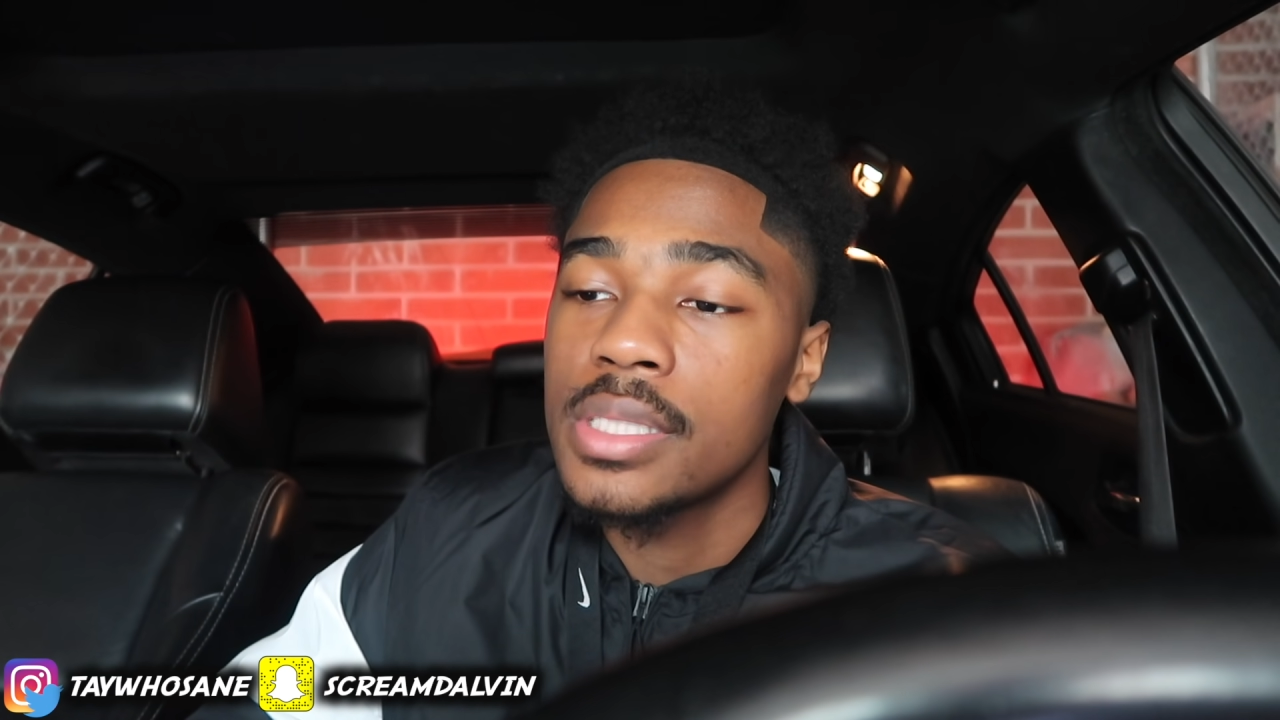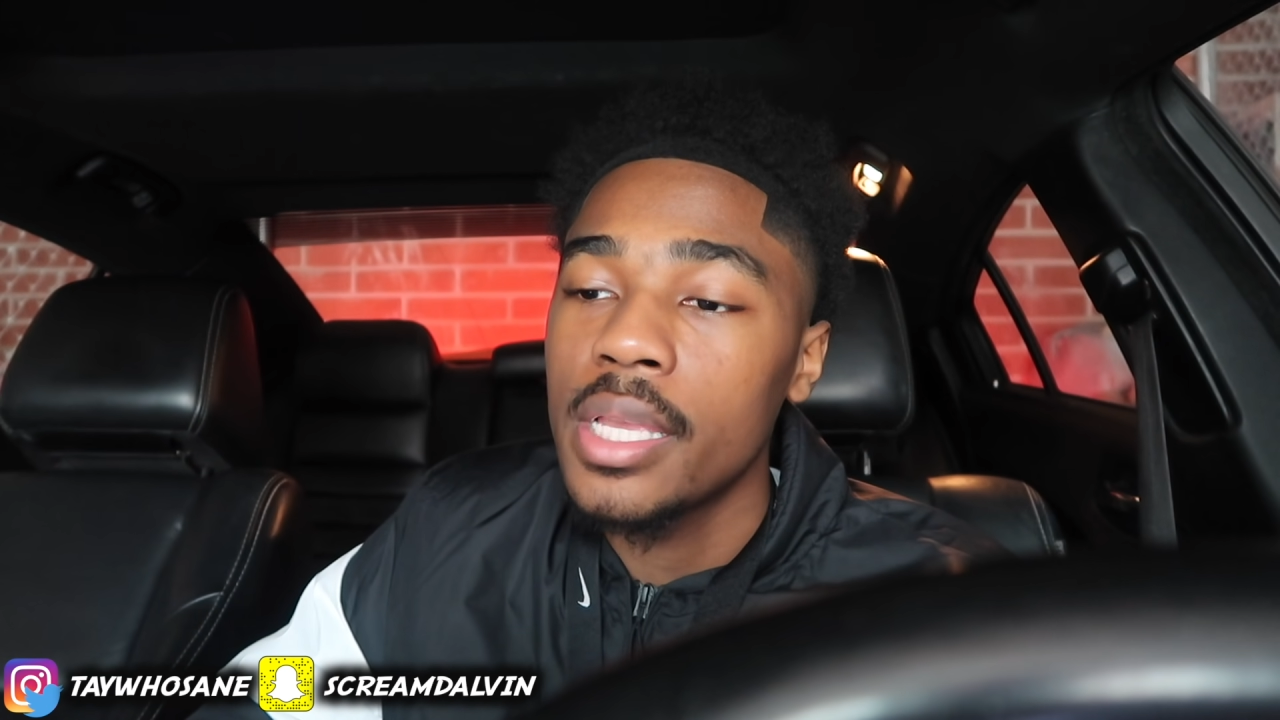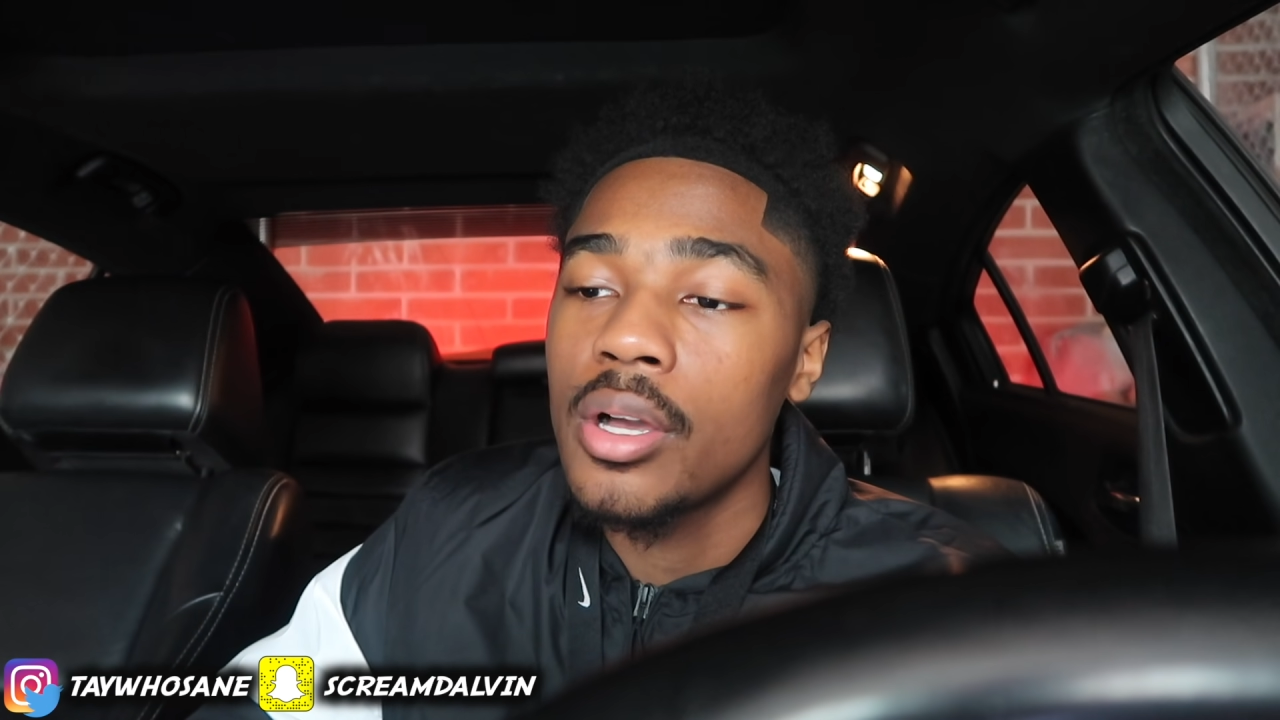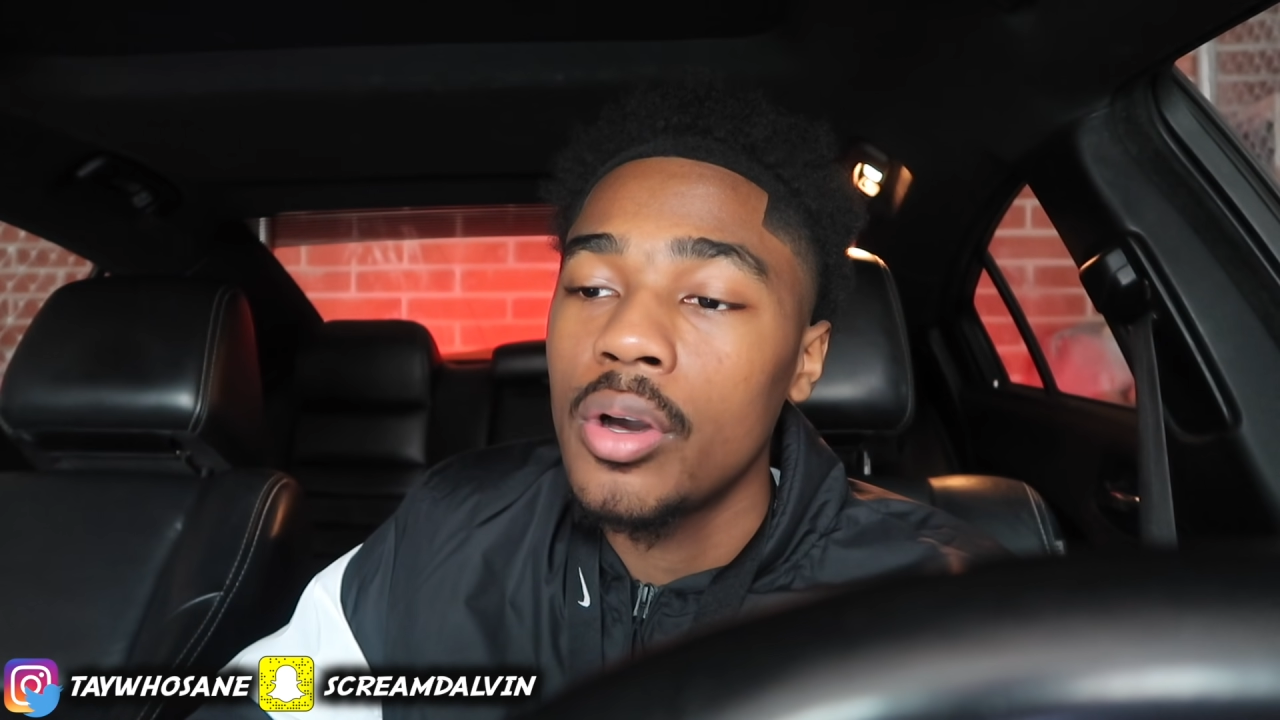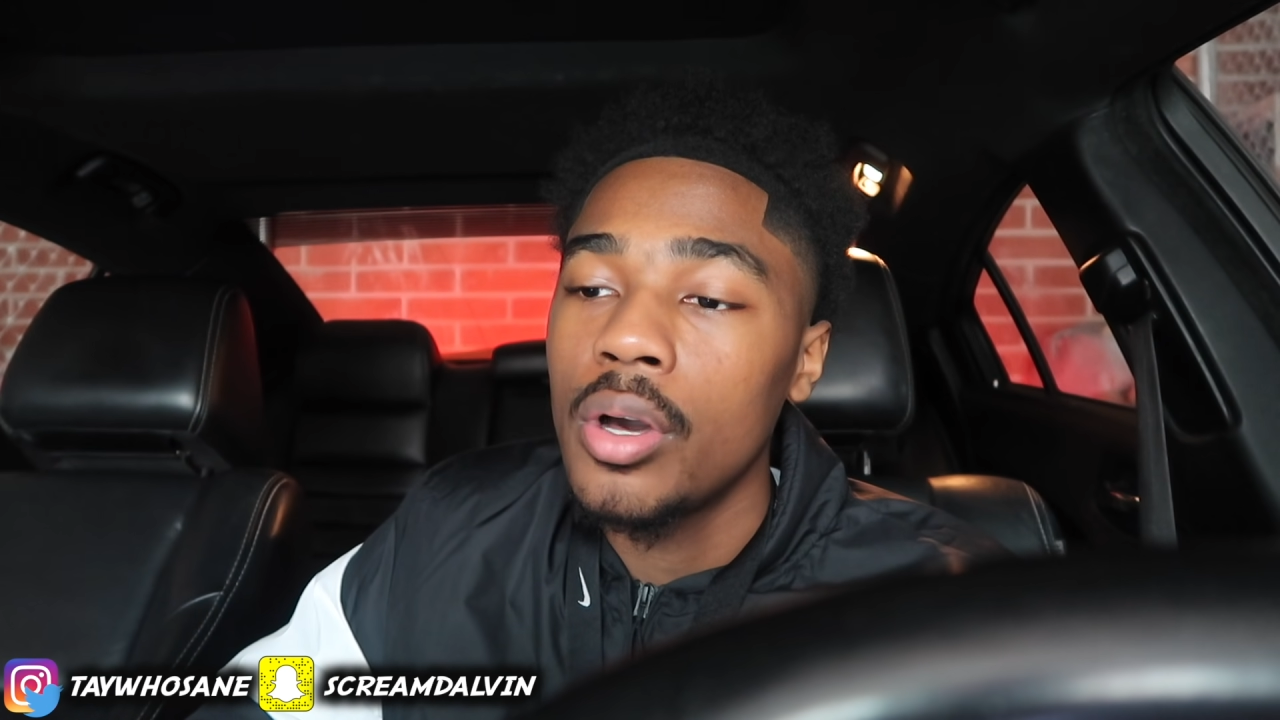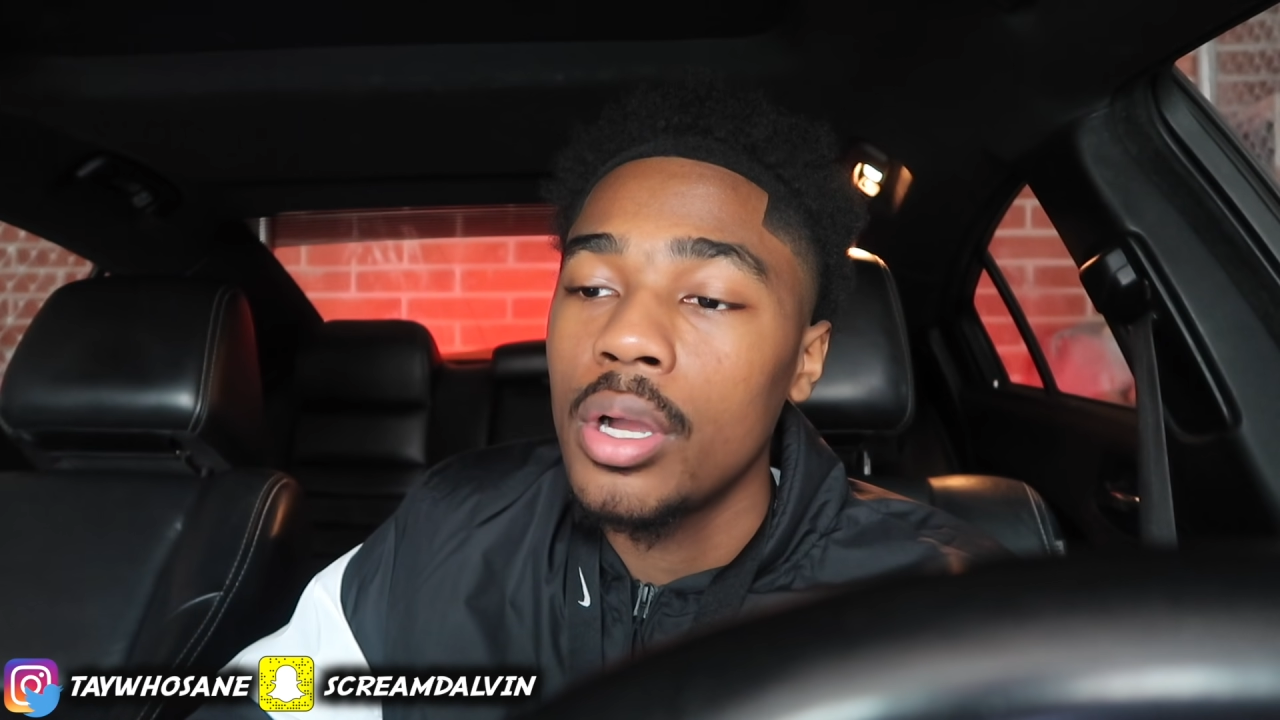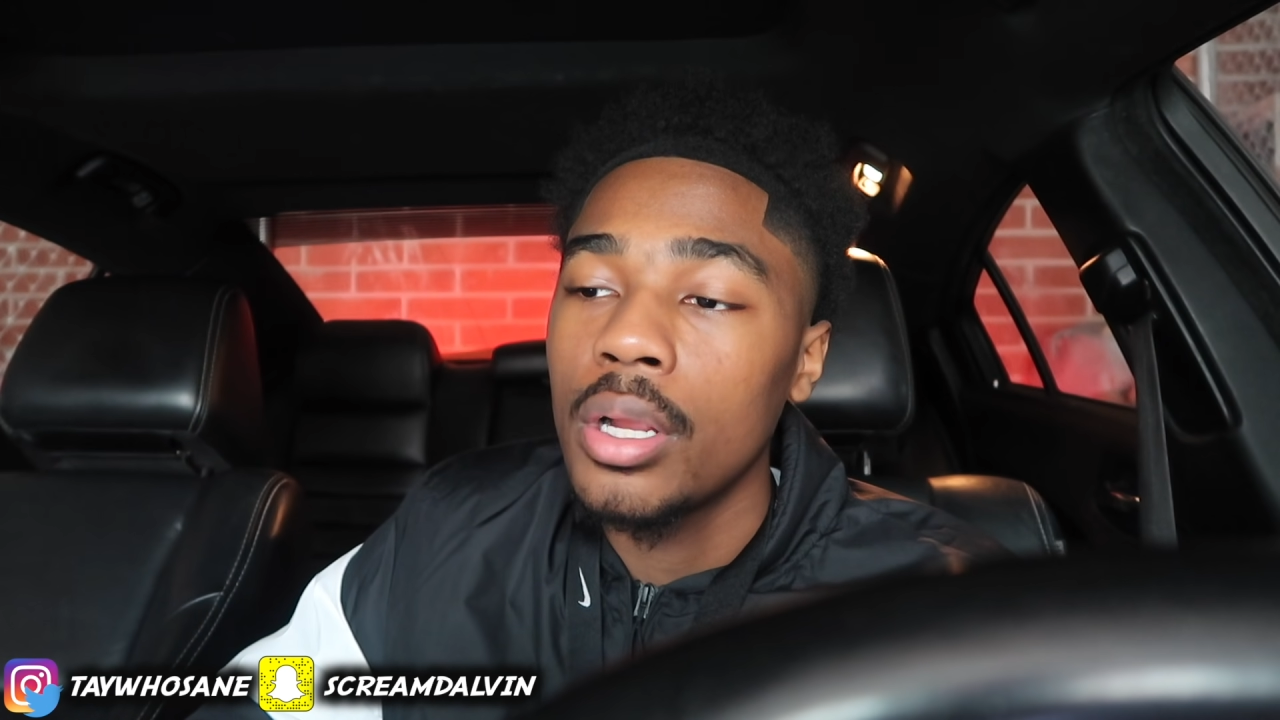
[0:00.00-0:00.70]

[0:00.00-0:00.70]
take all